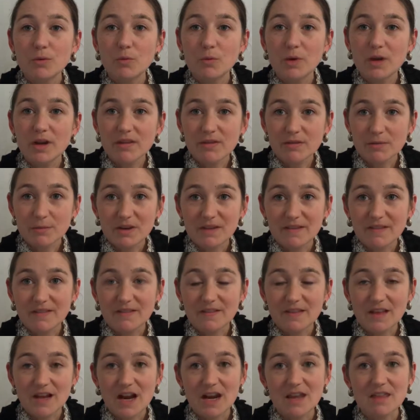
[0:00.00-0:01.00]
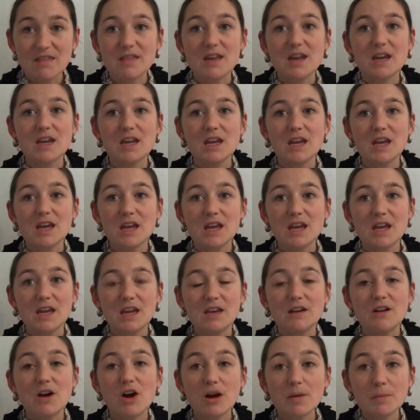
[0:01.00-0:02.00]
one of the reasons that I think
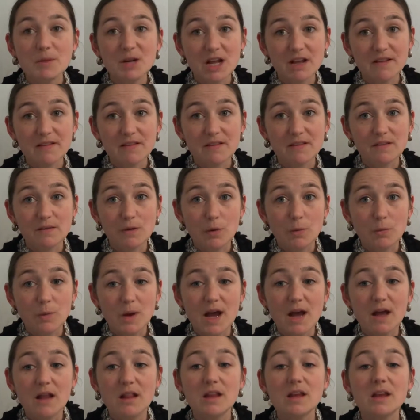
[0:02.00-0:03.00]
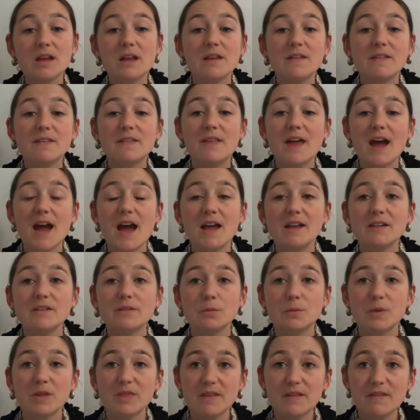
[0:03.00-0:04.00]
it harmonizes so well is that
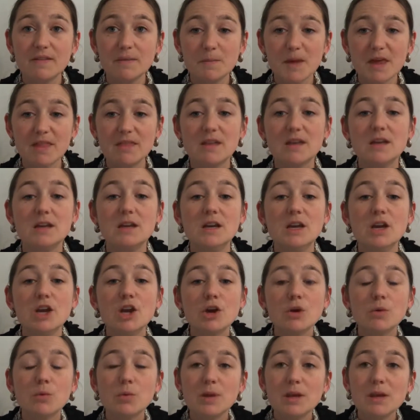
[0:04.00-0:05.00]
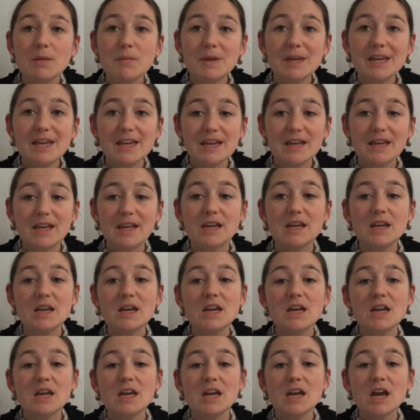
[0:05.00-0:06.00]
with this method, we begin
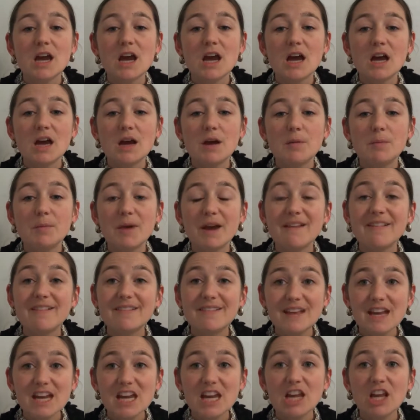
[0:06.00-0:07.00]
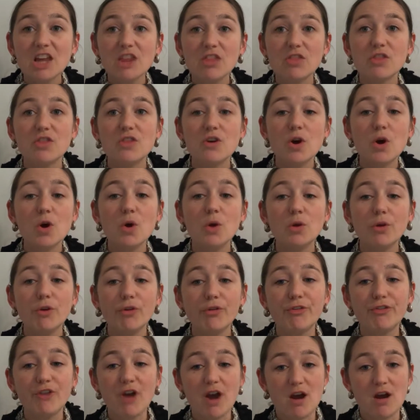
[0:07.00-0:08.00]
by singing the whole
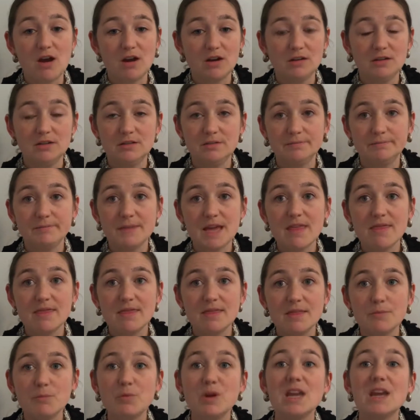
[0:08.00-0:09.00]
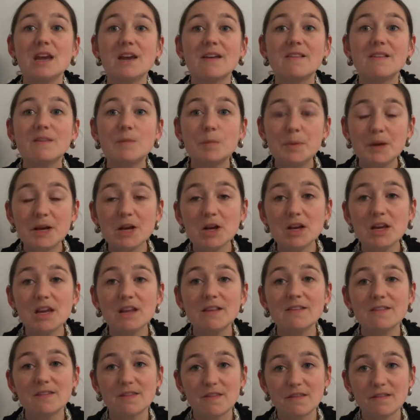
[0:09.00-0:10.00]
song, and we
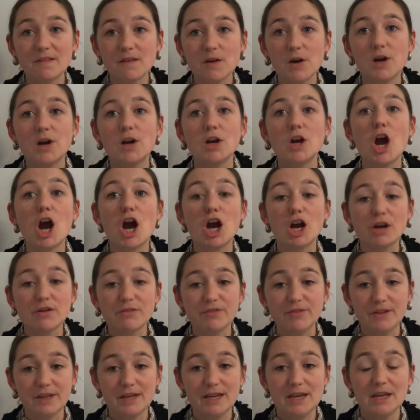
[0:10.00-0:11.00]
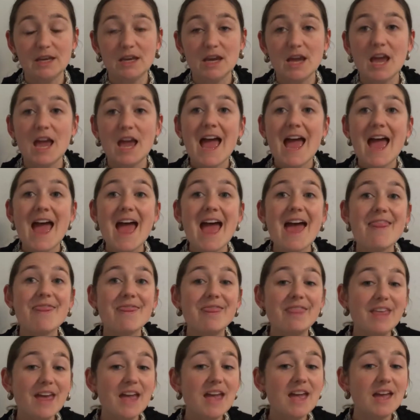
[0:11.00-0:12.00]
experience the song artfully.
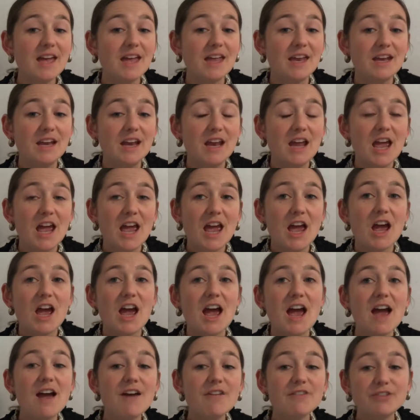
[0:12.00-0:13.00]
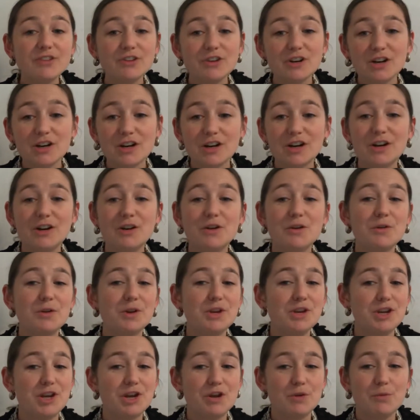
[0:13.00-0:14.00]
And then after,
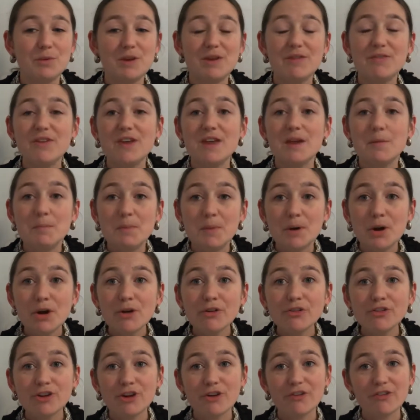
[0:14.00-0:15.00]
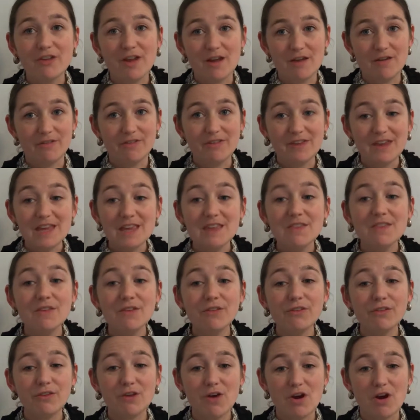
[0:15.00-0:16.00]
we've immersed ourselves in the
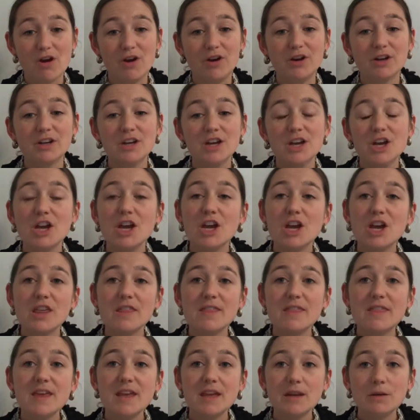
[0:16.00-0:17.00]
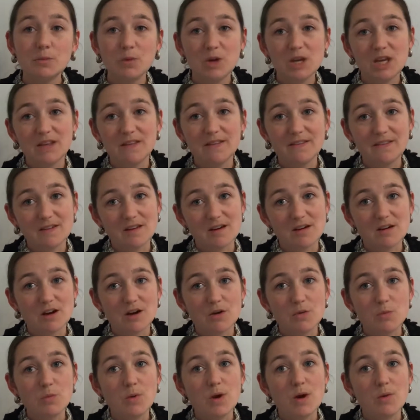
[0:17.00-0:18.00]
song, then we
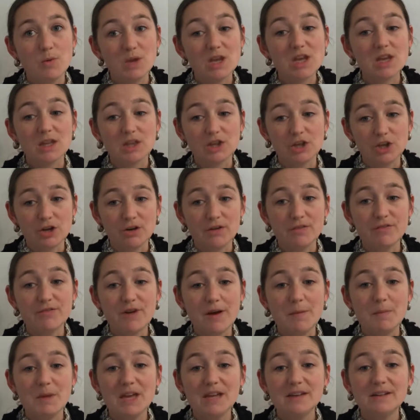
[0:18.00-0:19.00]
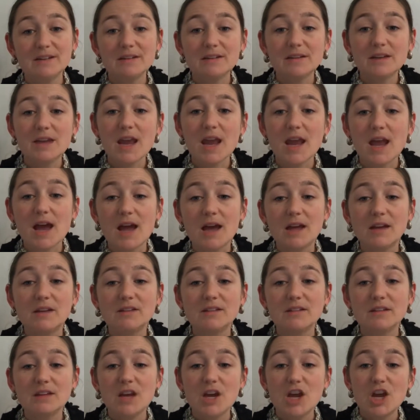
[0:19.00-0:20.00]
consider what we can learn from it. And